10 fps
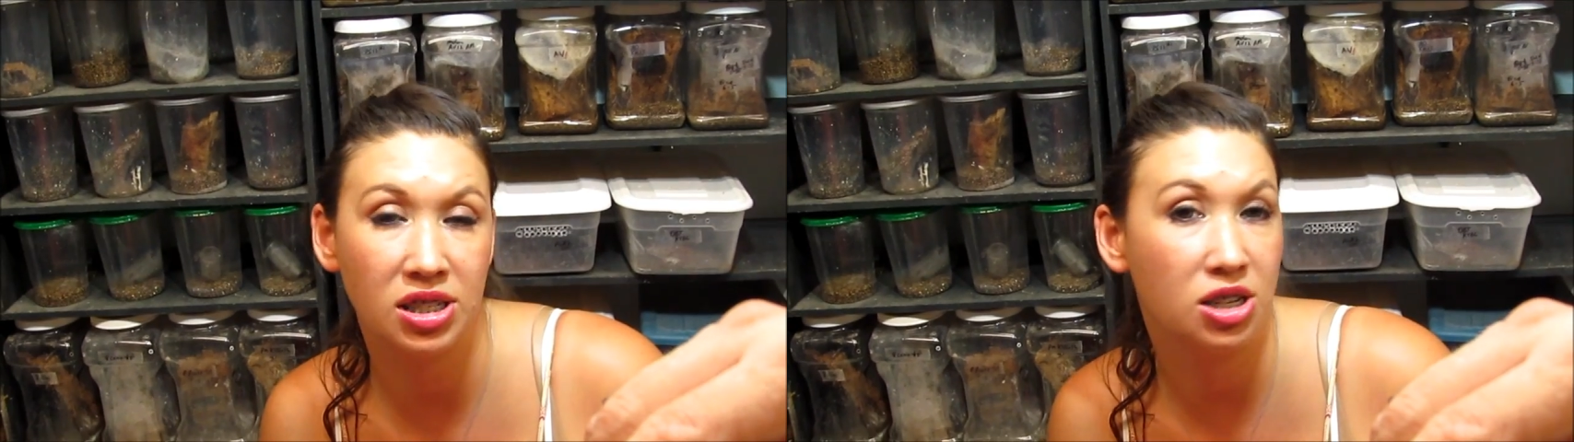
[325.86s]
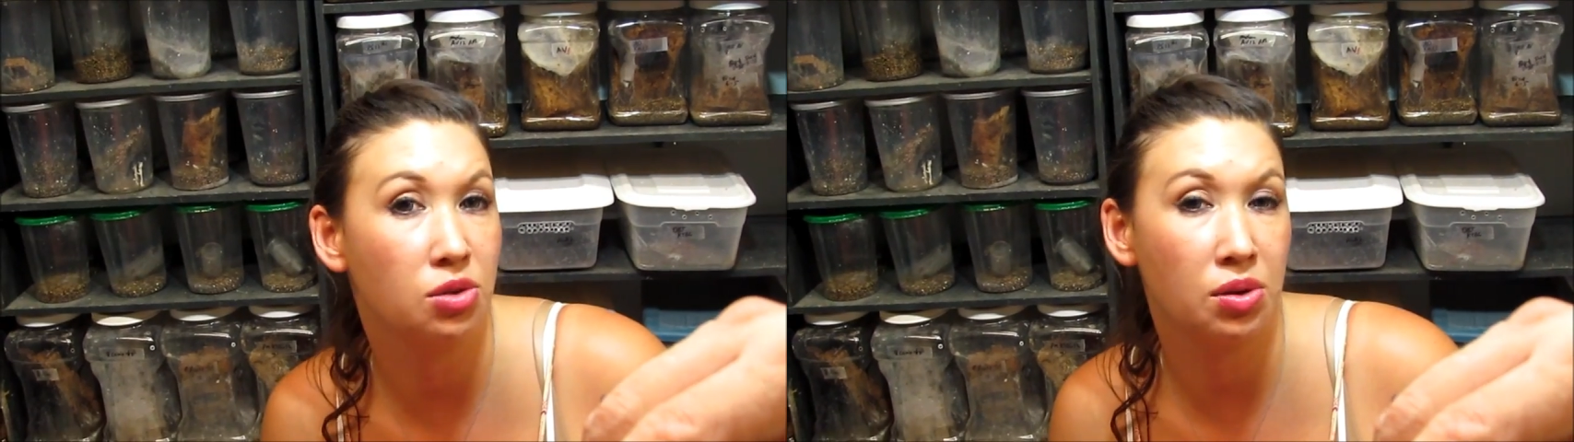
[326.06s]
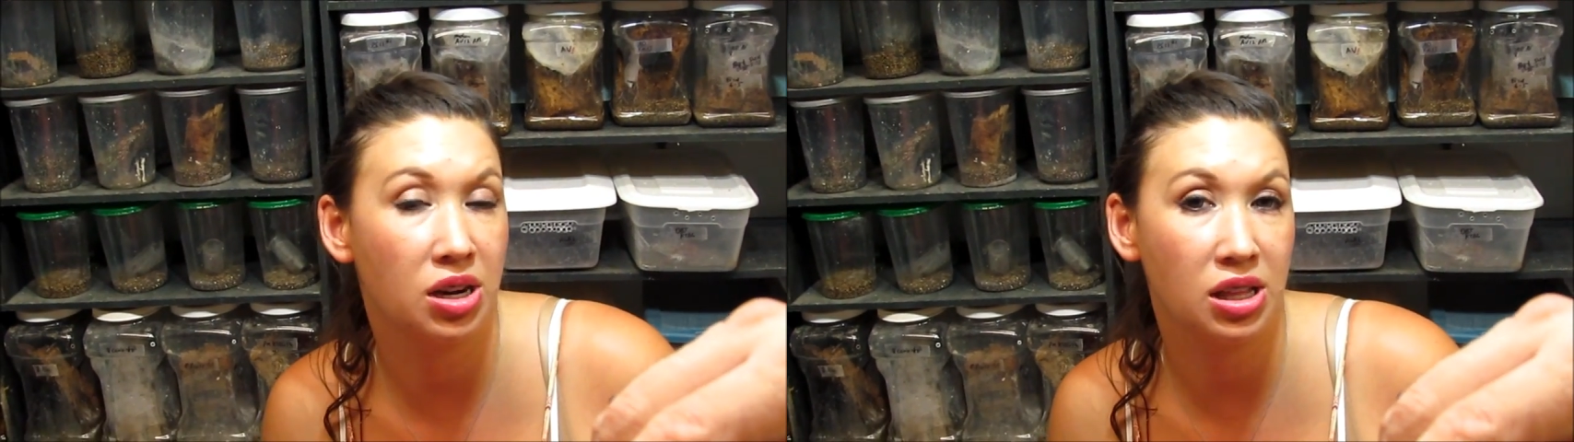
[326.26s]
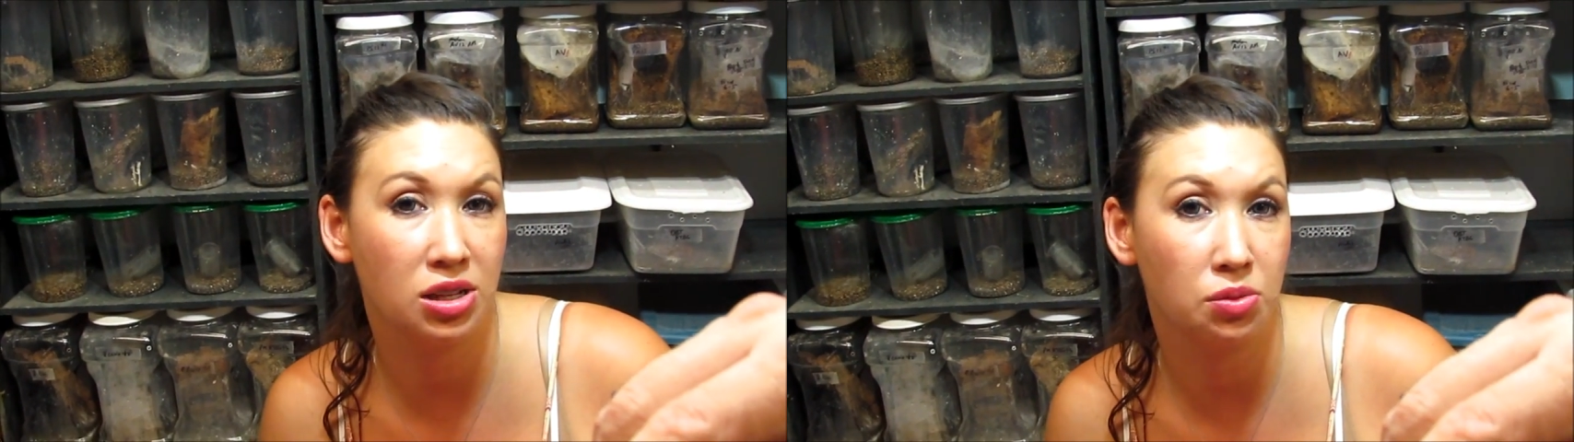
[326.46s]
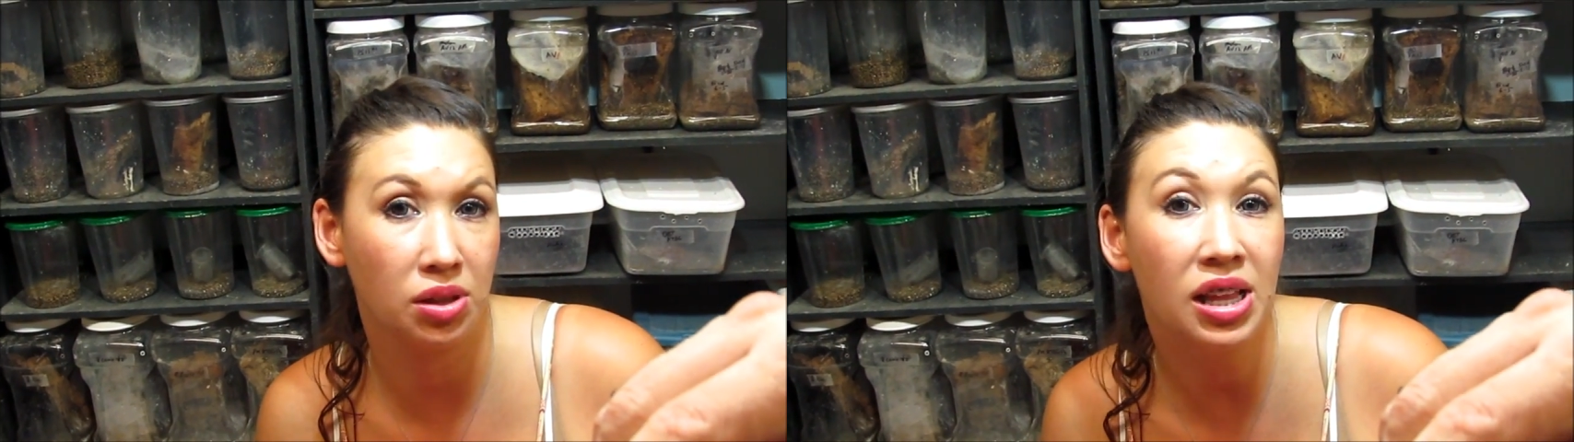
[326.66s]
single one of
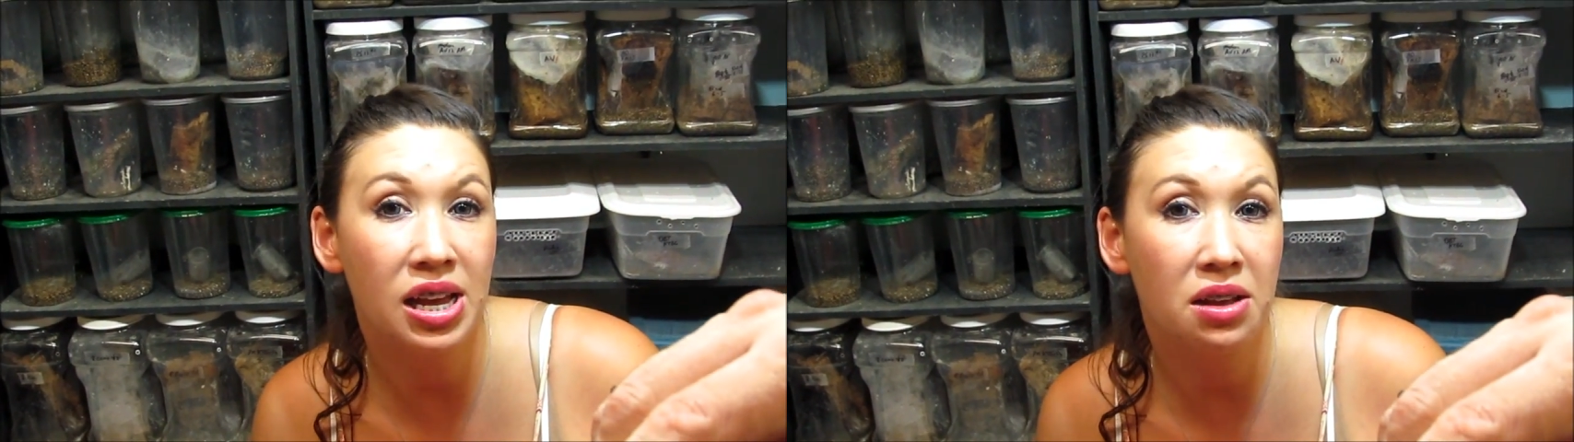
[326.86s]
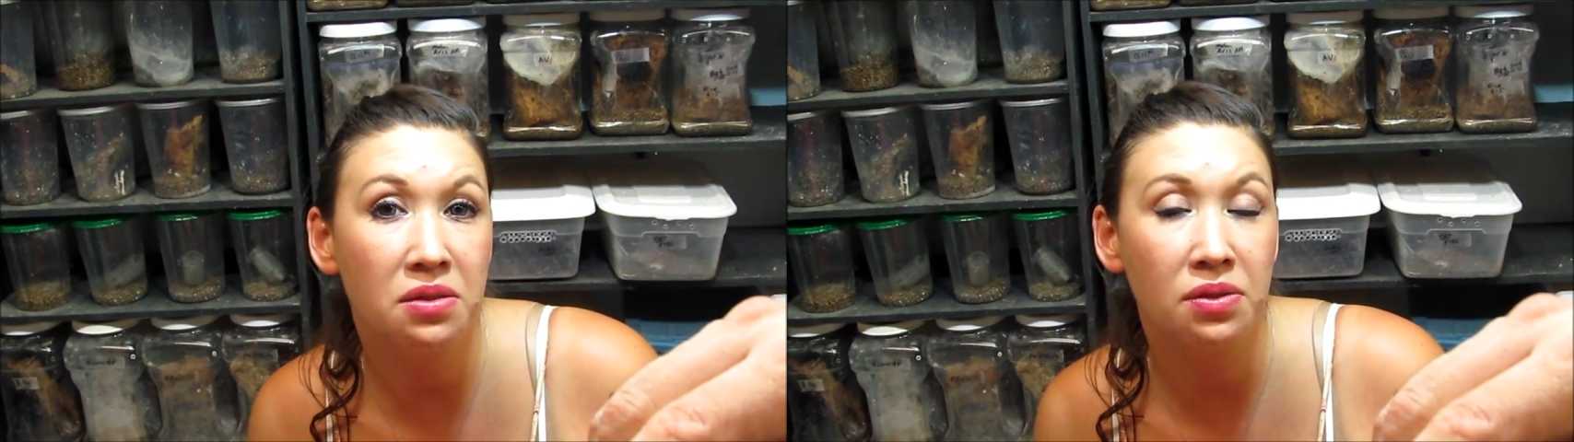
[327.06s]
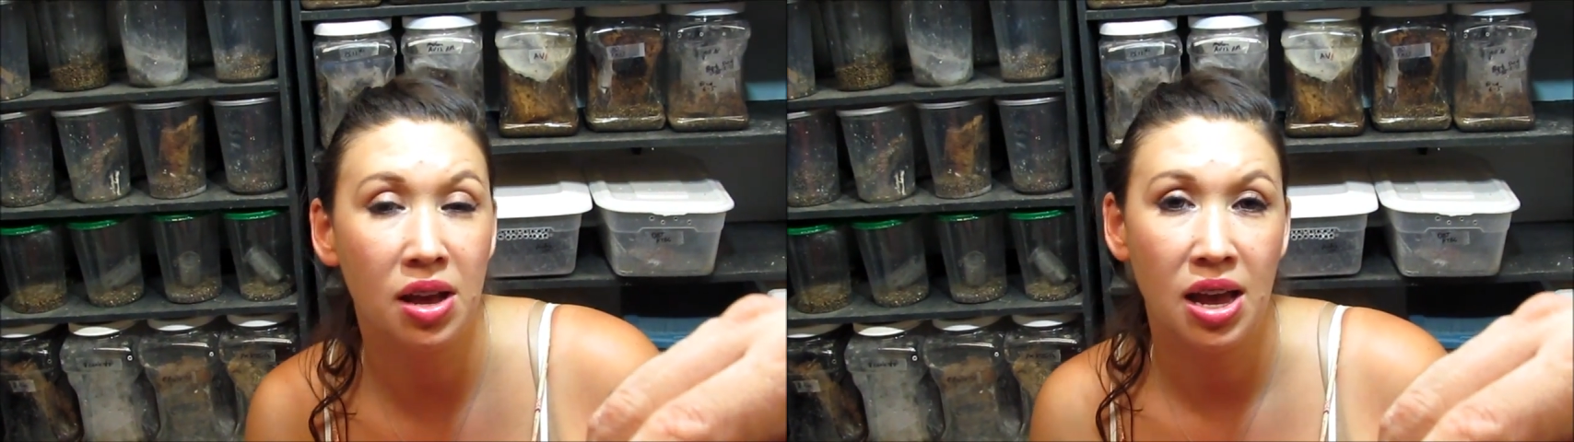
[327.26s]
these will live